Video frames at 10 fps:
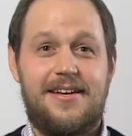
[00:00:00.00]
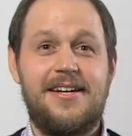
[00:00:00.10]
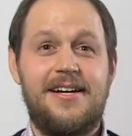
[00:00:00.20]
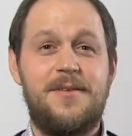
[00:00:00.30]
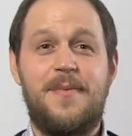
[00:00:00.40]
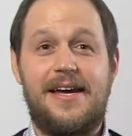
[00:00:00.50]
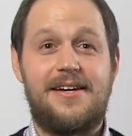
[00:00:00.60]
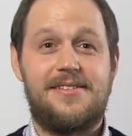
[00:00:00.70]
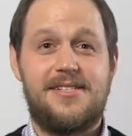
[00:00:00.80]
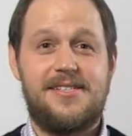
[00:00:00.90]
In a
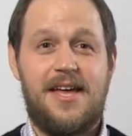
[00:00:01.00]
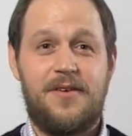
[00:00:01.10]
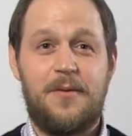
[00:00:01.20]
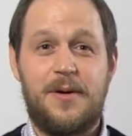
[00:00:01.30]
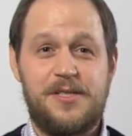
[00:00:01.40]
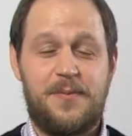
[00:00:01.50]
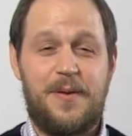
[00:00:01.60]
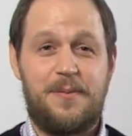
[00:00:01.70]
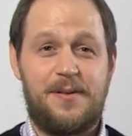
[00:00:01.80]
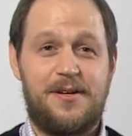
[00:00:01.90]
debate, just having a bunch of
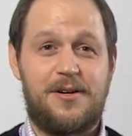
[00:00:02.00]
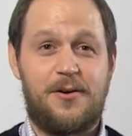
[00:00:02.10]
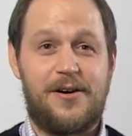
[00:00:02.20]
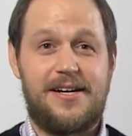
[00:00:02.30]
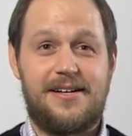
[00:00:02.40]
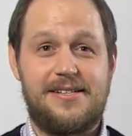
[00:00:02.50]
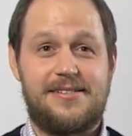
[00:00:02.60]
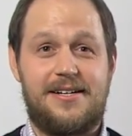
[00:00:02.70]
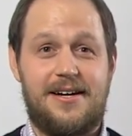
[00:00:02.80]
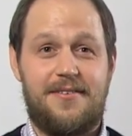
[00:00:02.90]
people agree
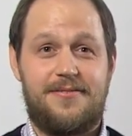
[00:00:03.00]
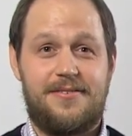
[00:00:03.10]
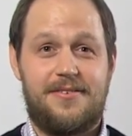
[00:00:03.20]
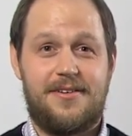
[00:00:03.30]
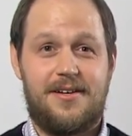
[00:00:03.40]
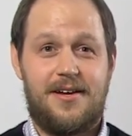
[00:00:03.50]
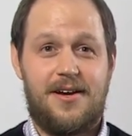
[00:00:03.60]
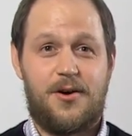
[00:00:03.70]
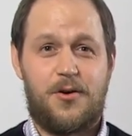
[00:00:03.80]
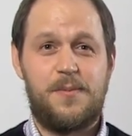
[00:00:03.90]
isn't enough.
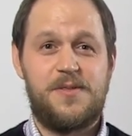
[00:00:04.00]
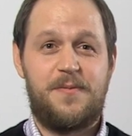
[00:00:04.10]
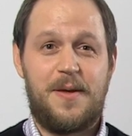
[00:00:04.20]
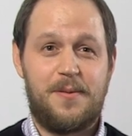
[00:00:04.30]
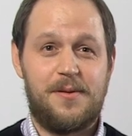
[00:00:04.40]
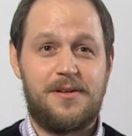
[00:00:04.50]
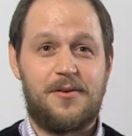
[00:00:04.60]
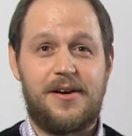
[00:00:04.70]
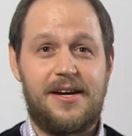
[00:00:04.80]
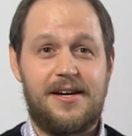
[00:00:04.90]
Groups of people
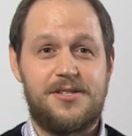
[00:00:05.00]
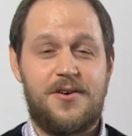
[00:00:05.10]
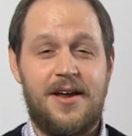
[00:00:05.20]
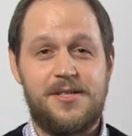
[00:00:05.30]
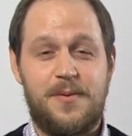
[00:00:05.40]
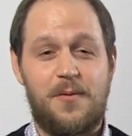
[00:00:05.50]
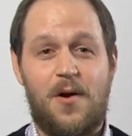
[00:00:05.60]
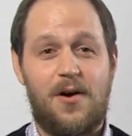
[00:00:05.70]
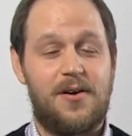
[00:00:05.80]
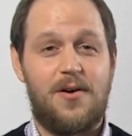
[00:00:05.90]
agree and turn out to be
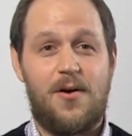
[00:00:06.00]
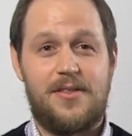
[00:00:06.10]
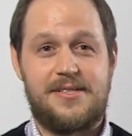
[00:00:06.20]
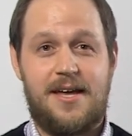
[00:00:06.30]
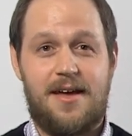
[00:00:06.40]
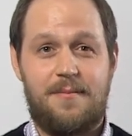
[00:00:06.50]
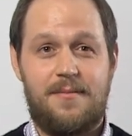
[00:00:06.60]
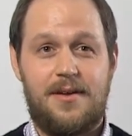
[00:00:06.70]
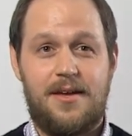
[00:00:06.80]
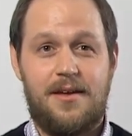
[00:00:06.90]
wrong all the time.
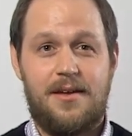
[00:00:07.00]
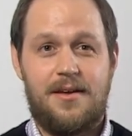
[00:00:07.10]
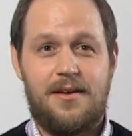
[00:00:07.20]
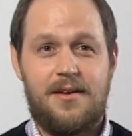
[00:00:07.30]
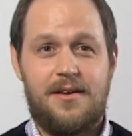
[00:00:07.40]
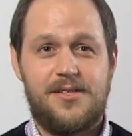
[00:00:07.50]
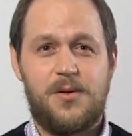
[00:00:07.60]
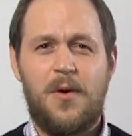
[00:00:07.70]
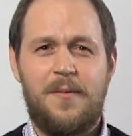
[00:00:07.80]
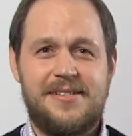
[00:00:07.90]
So
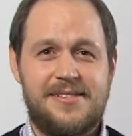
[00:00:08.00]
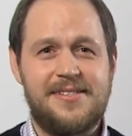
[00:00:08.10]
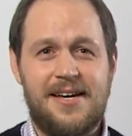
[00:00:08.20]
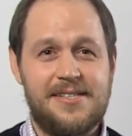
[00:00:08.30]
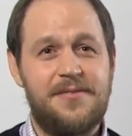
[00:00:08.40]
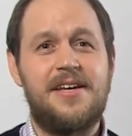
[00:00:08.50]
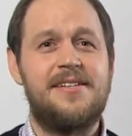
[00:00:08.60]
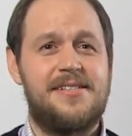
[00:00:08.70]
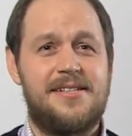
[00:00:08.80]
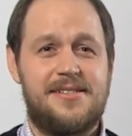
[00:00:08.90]
what makes a scientific
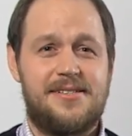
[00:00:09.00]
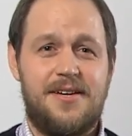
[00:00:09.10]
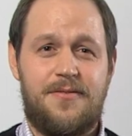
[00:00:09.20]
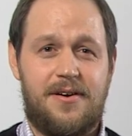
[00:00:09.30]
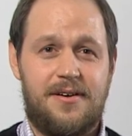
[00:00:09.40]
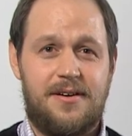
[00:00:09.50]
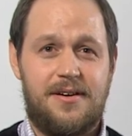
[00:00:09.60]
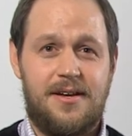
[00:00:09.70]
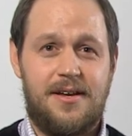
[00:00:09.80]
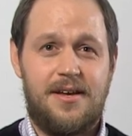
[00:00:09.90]
consensus different?
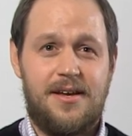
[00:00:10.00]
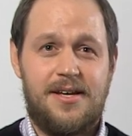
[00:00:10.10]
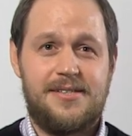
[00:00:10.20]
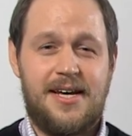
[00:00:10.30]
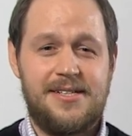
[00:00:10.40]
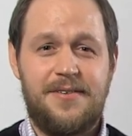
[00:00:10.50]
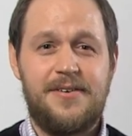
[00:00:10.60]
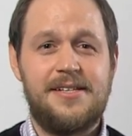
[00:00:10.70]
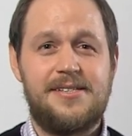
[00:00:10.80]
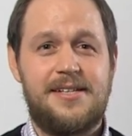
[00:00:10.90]

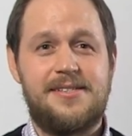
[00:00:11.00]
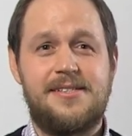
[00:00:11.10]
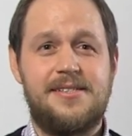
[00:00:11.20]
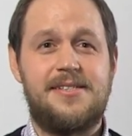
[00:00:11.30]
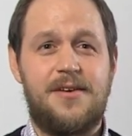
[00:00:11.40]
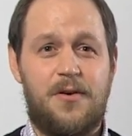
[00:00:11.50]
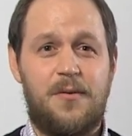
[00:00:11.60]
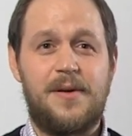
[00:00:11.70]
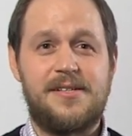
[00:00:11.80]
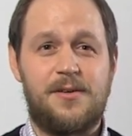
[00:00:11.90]
Scientific consensus is different
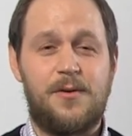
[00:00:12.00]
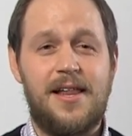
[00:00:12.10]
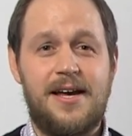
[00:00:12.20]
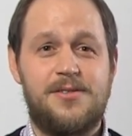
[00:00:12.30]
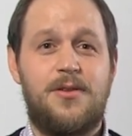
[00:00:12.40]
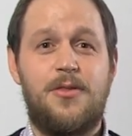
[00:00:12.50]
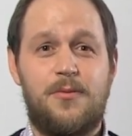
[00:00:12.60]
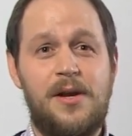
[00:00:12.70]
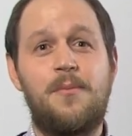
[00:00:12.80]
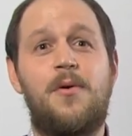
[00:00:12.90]
because it relies on
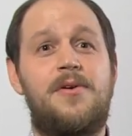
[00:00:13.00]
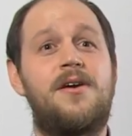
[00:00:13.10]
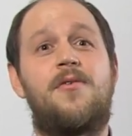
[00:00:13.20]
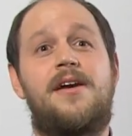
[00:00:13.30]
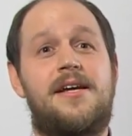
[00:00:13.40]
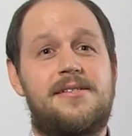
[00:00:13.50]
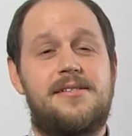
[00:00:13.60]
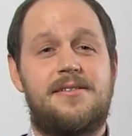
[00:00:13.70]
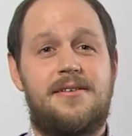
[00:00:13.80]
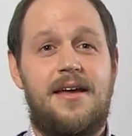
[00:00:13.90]
three important ingredients.